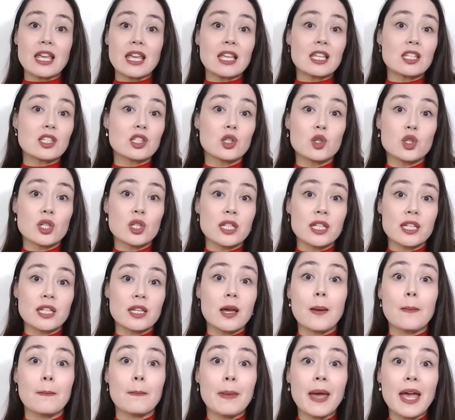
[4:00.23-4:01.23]
is usually
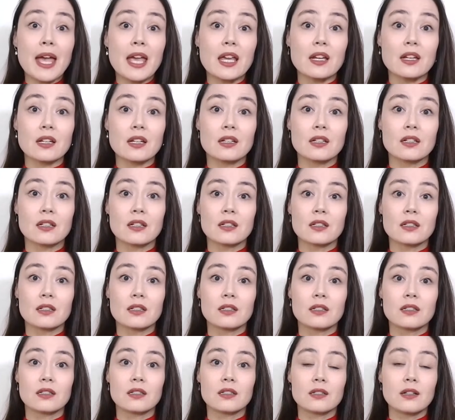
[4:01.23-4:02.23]
made.
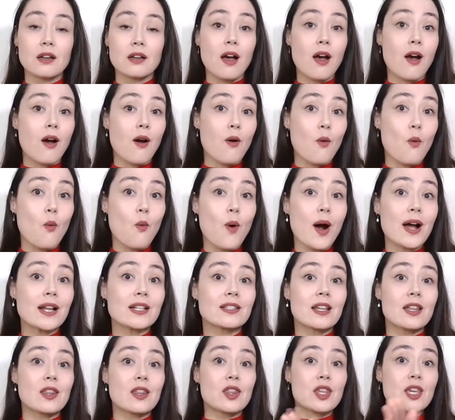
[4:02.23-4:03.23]
What's
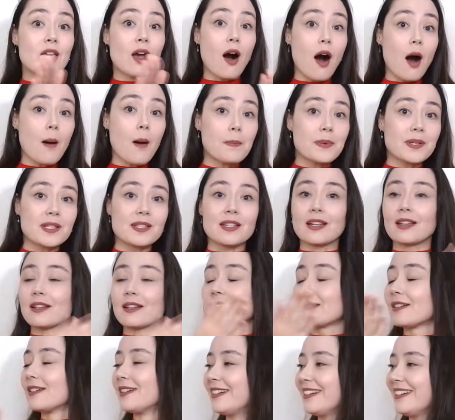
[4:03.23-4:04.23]
the opposite?
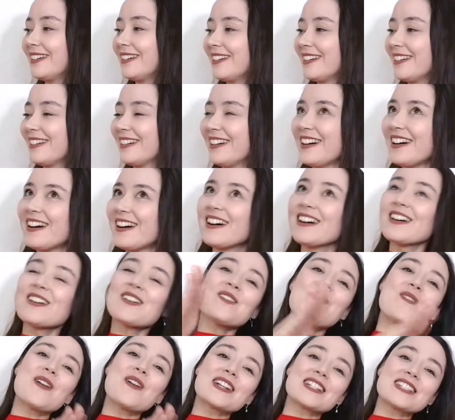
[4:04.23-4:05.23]

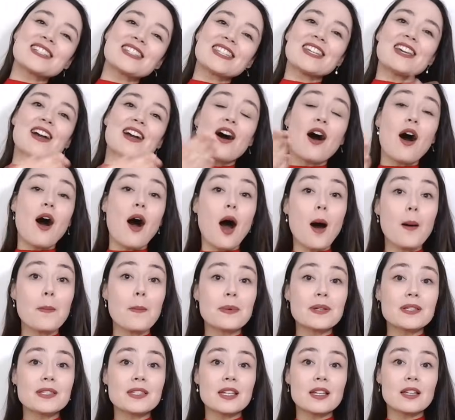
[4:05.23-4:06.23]
What's the
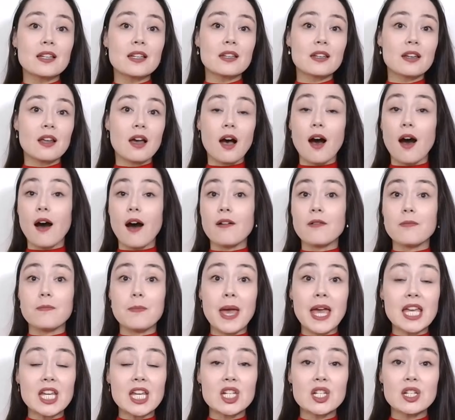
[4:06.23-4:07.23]
opposite of
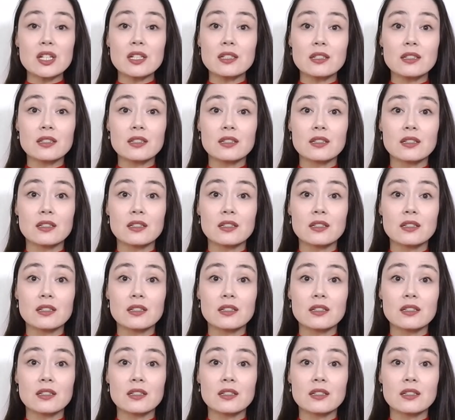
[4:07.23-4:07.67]
patient?